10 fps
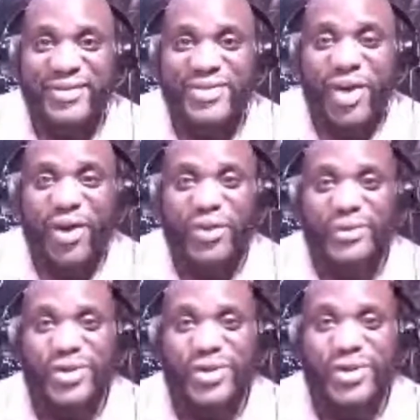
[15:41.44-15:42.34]
So
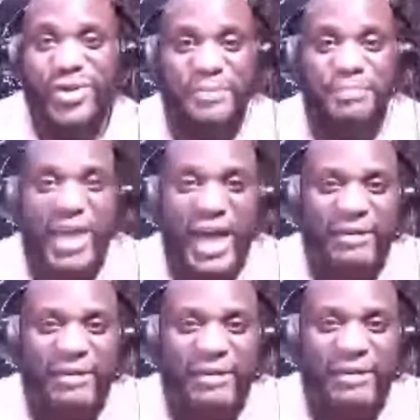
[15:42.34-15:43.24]
you have to kind
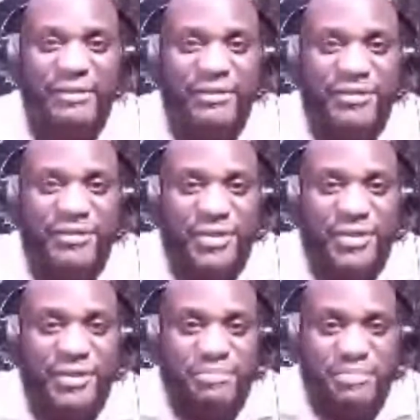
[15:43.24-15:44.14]
of measure this
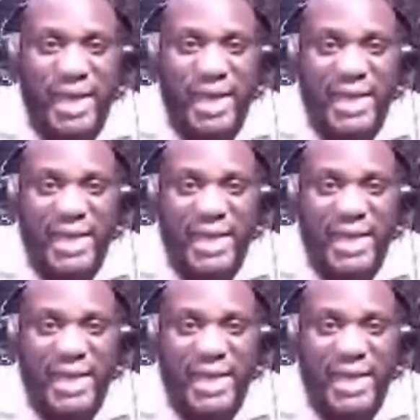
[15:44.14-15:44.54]
thing out.